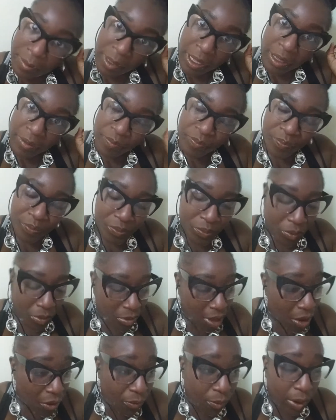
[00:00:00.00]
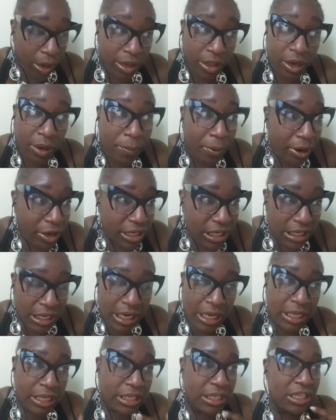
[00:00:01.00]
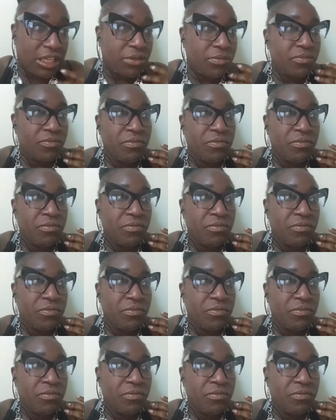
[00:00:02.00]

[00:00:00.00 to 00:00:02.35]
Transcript: me, whether the person is